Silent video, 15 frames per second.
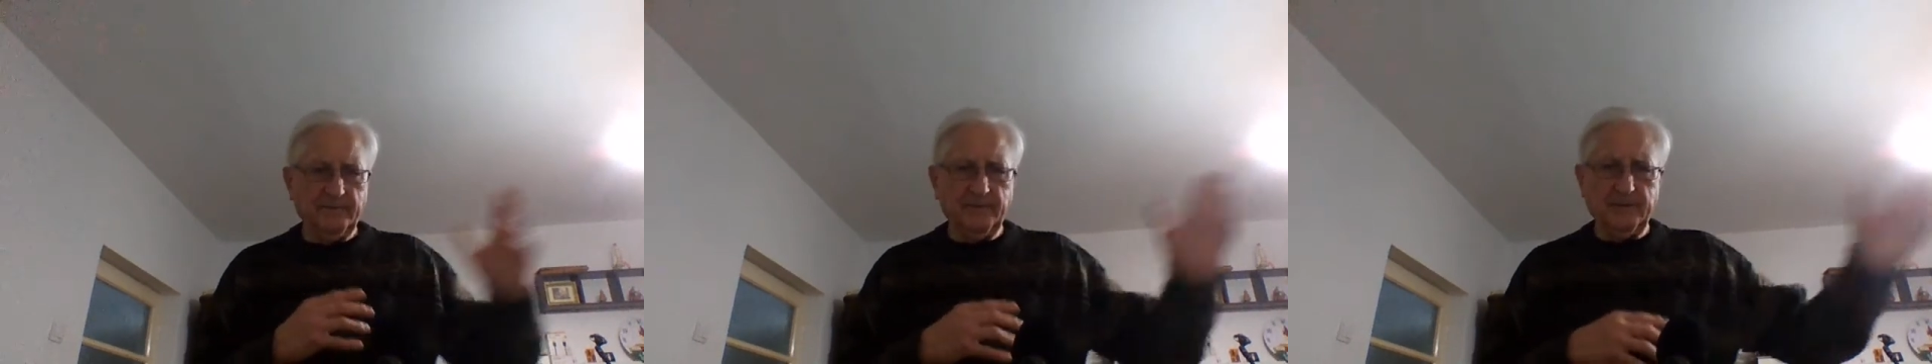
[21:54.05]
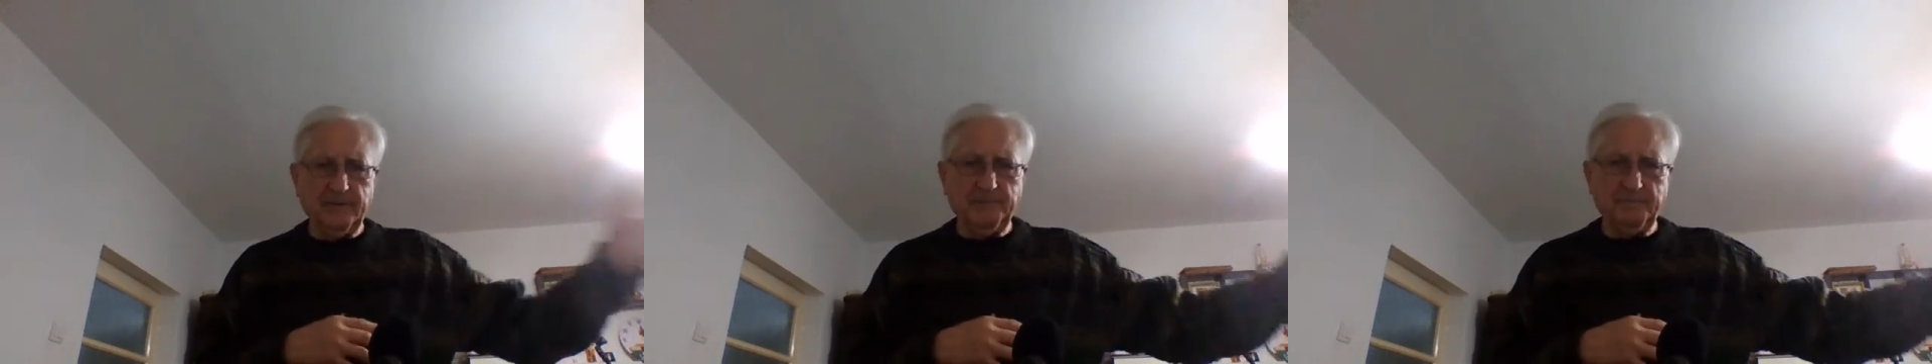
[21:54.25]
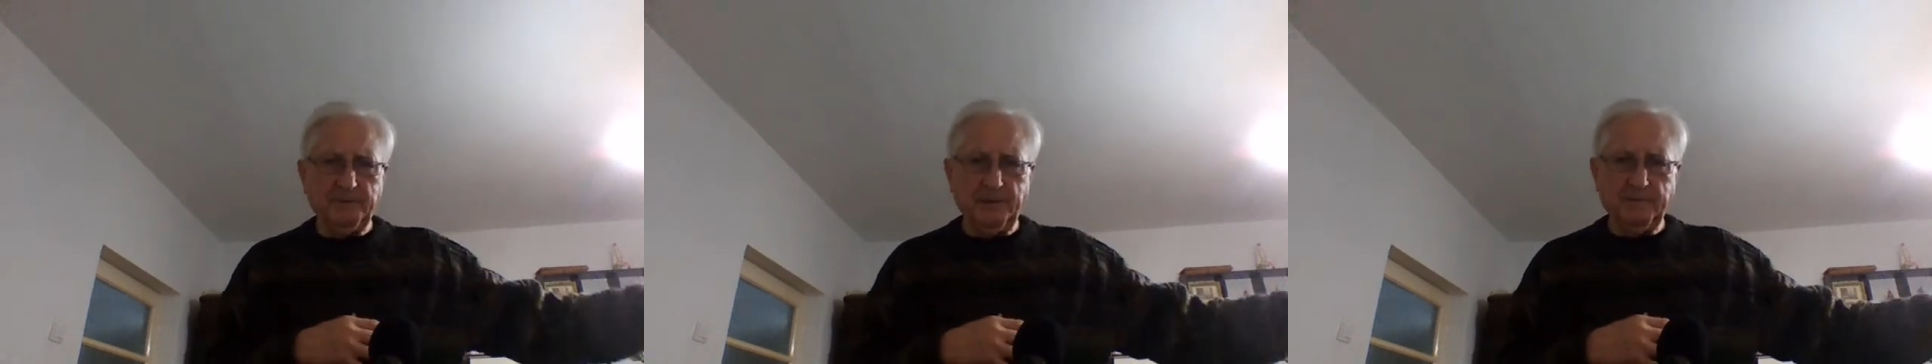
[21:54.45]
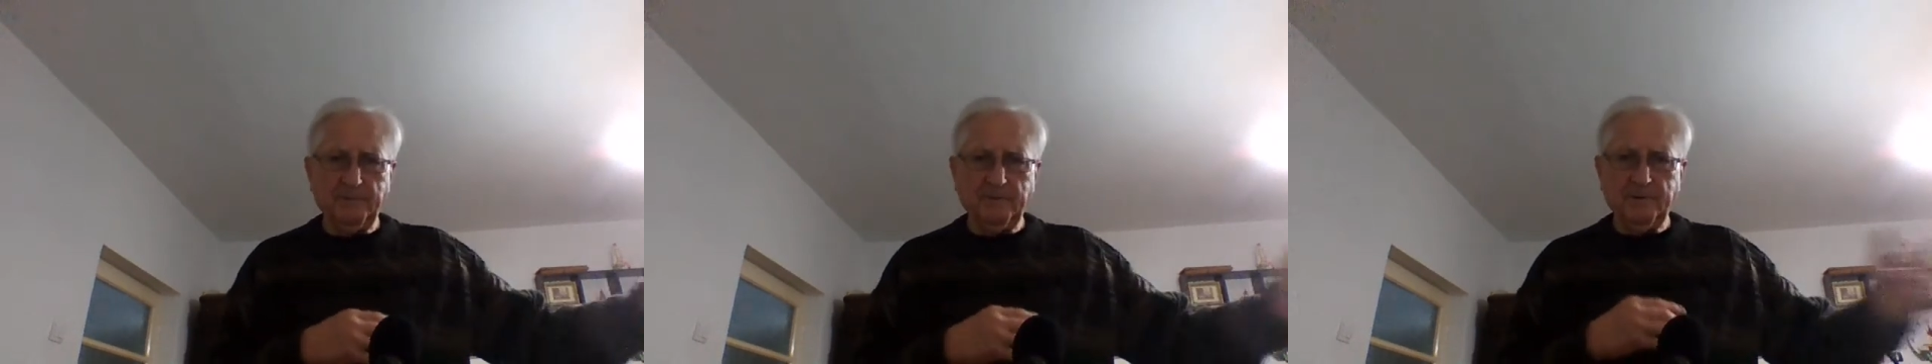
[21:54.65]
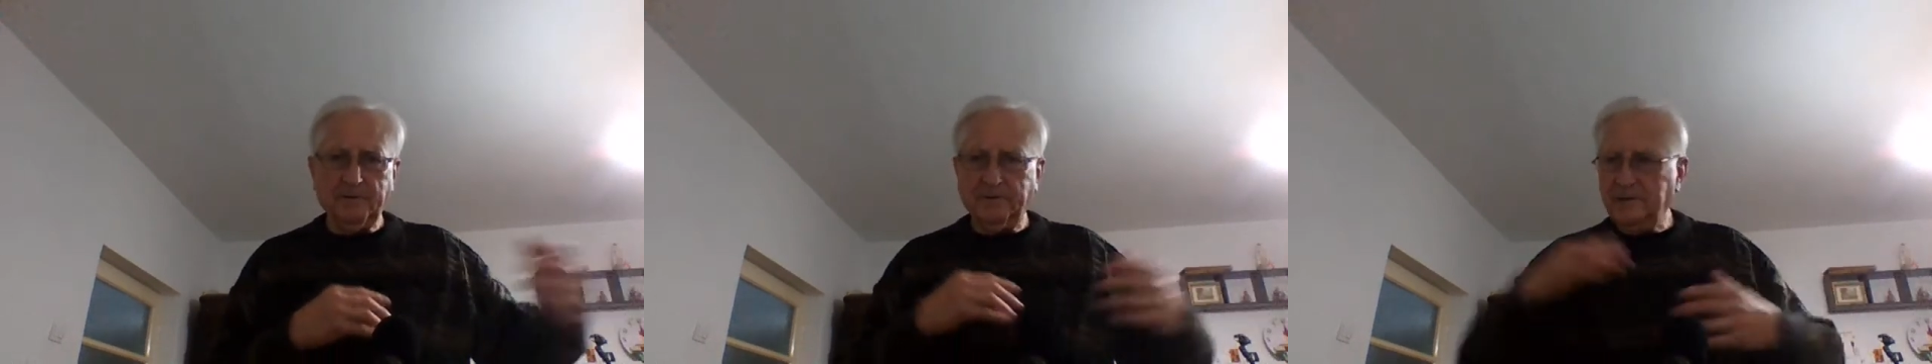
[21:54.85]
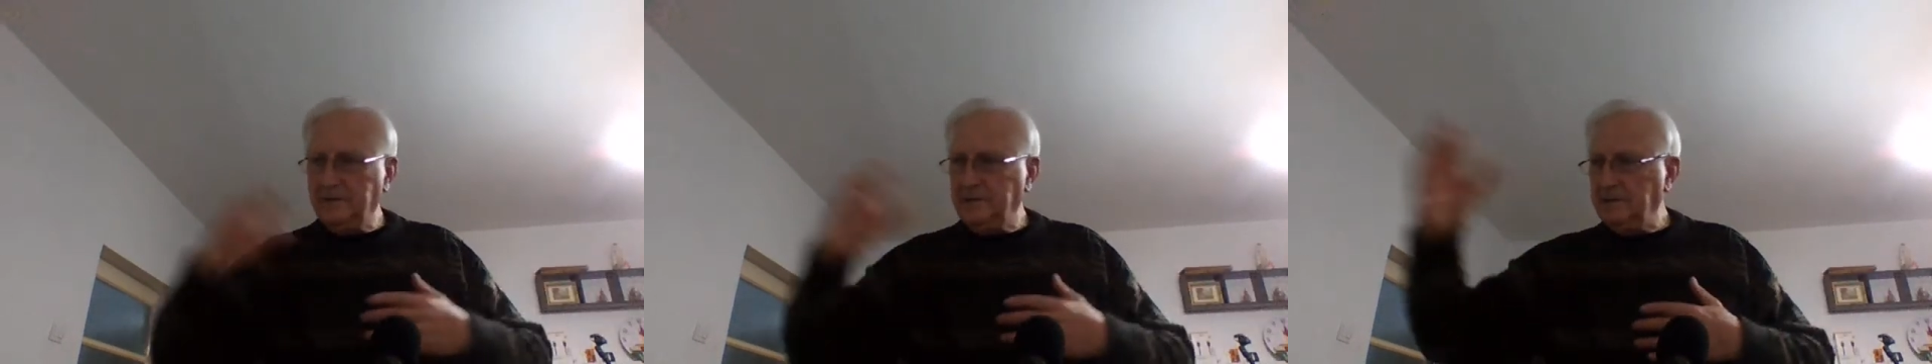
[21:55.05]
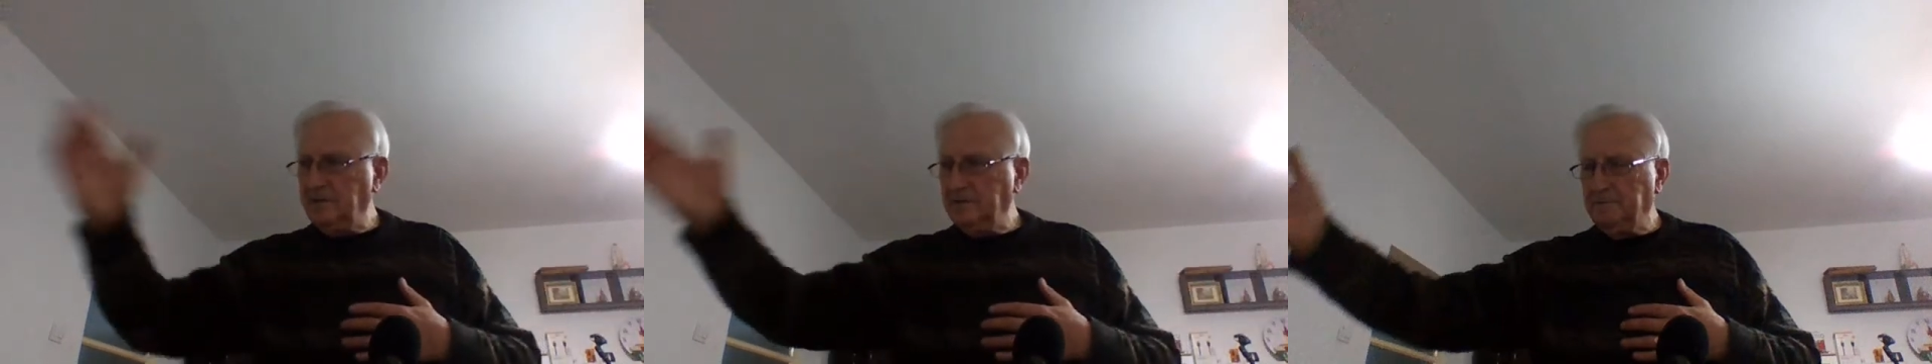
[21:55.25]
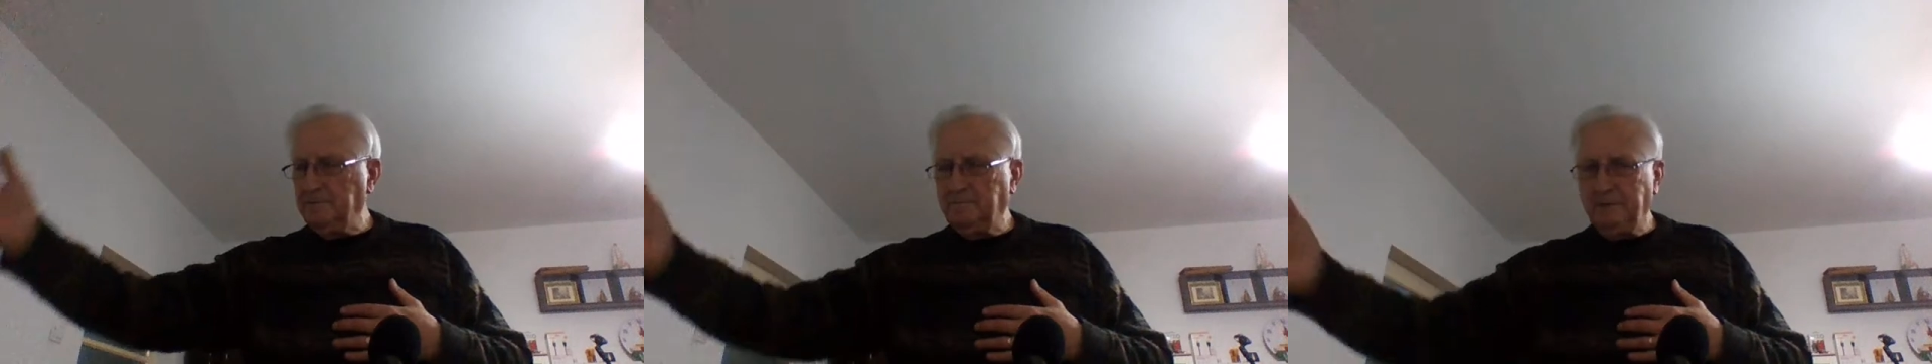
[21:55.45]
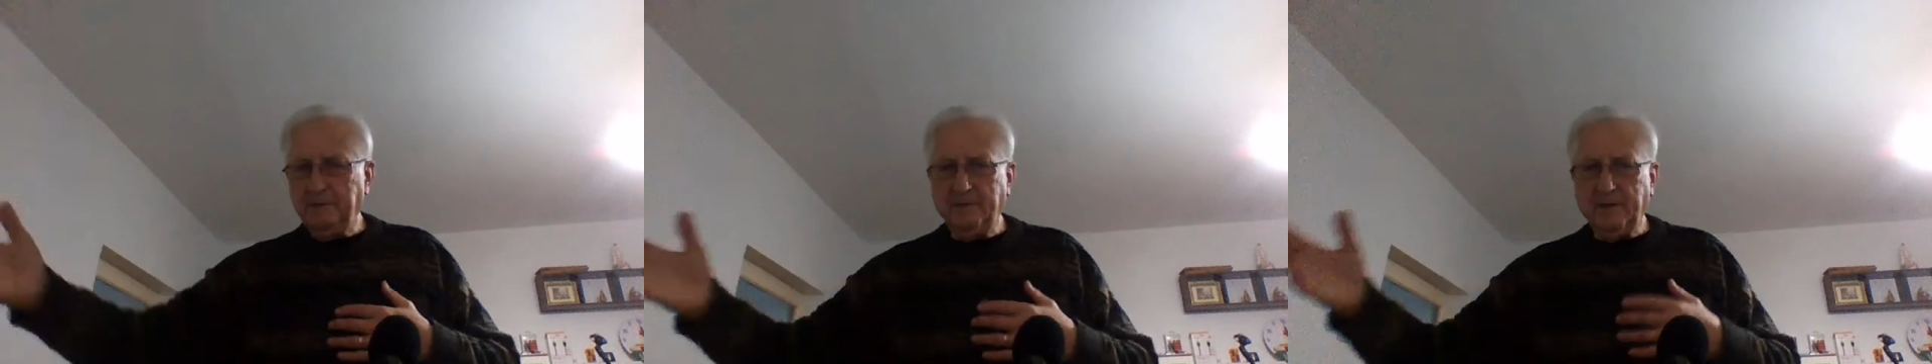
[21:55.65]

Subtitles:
these people or this certain people.